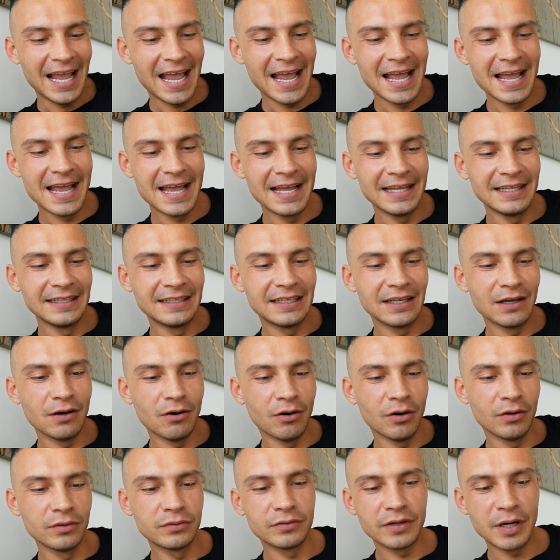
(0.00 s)
And uh,
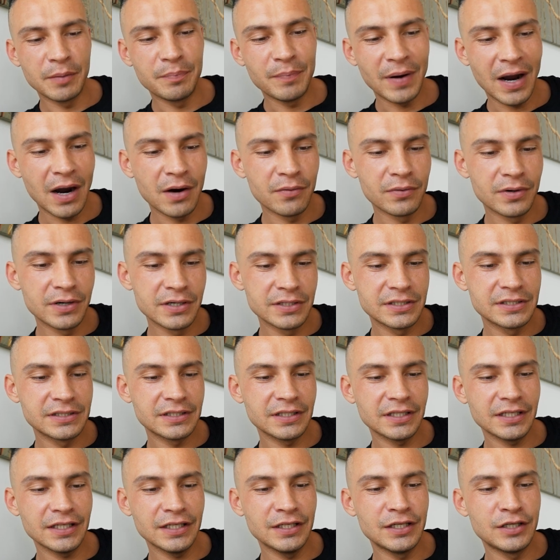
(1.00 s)
Audrey
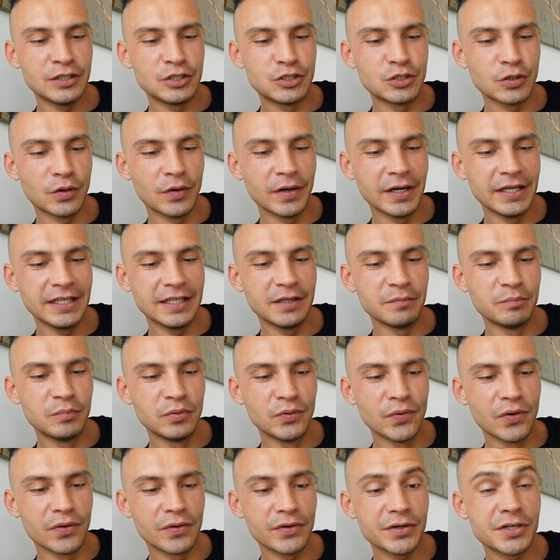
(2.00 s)
Powers uh, joined the
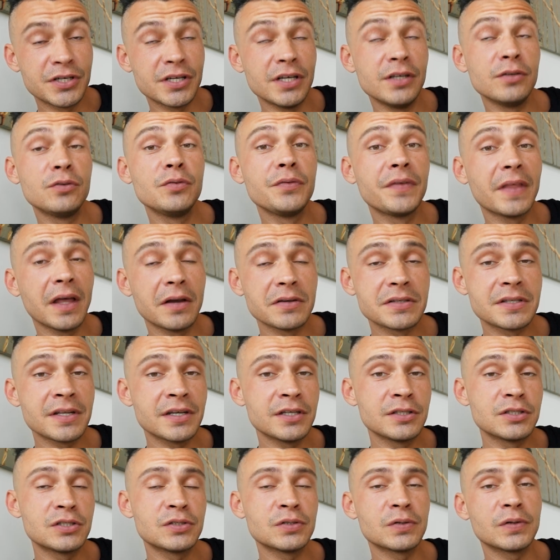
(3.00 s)
Blue Origin in
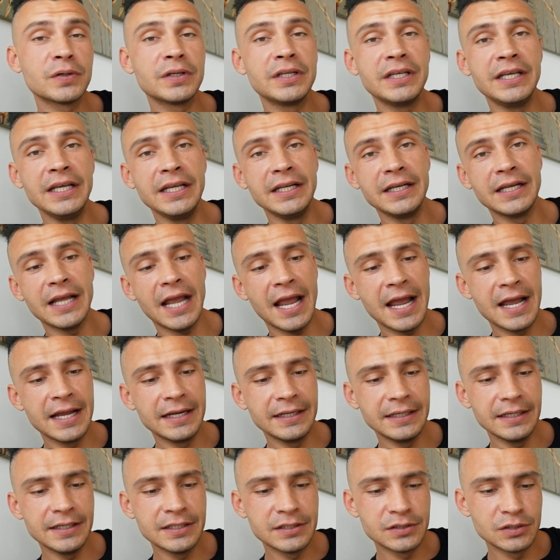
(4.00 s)
2013
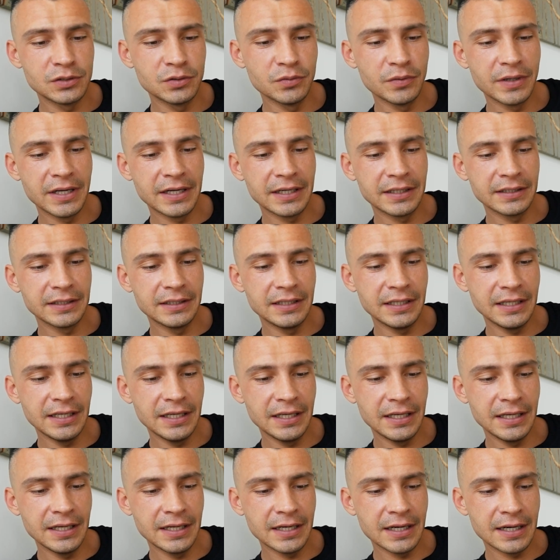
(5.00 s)
and is doing
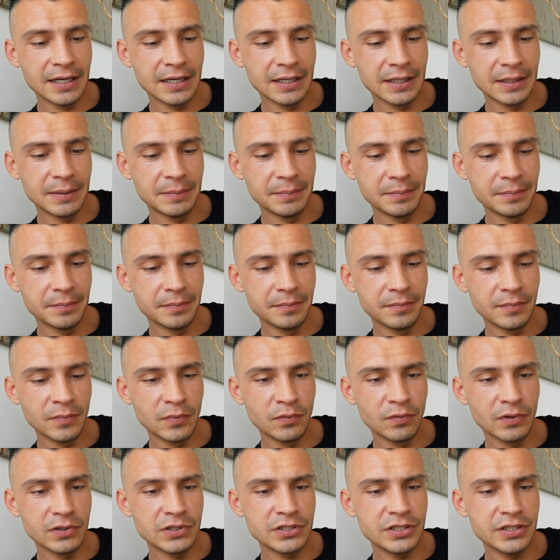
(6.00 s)
the um,
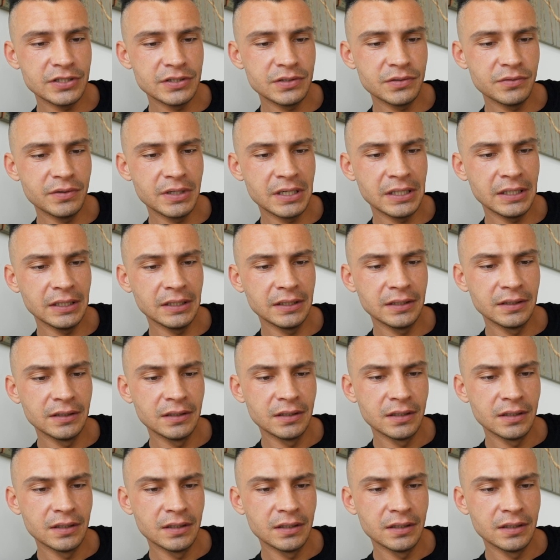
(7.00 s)
what she's doing.